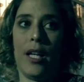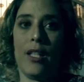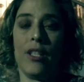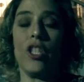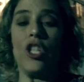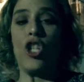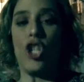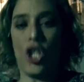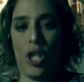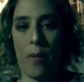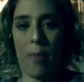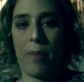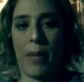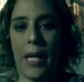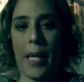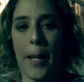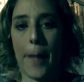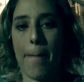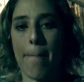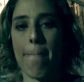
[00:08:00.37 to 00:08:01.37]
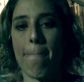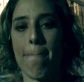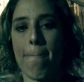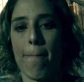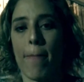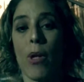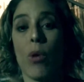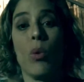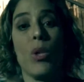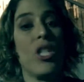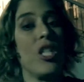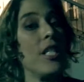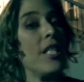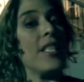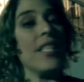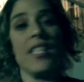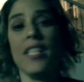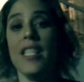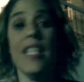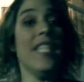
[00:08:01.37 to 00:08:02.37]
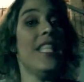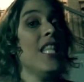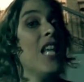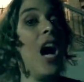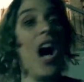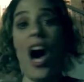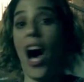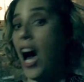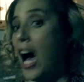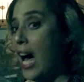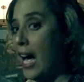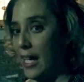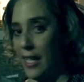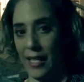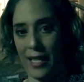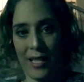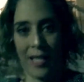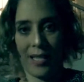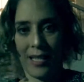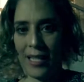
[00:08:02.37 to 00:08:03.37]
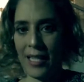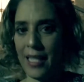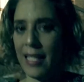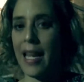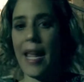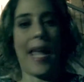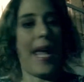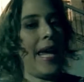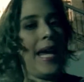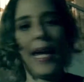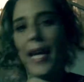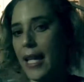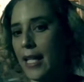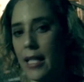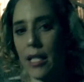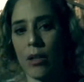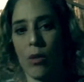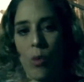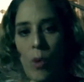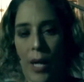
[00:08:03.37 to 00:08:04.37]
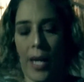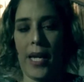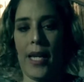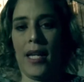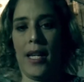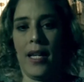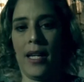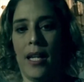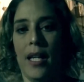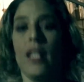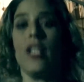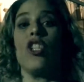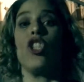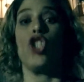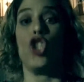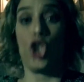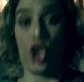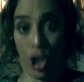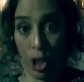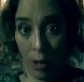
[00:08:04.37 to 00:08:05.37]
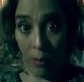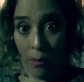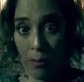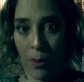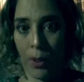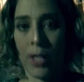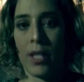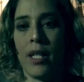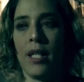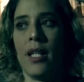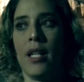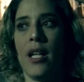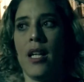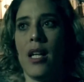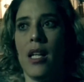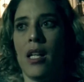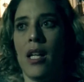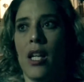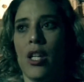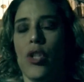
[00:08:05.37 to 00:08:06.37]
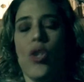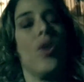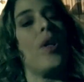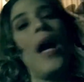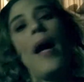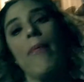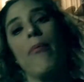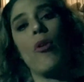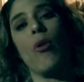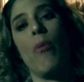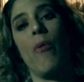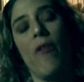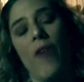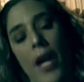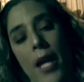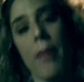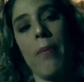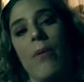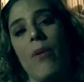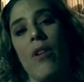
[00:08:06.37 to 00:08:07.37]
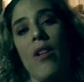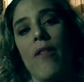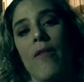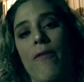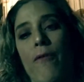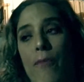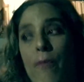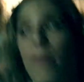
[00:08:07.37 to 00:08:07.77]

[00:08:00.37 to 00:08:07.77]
the shipping, which is not in any way cheap. You have to pay for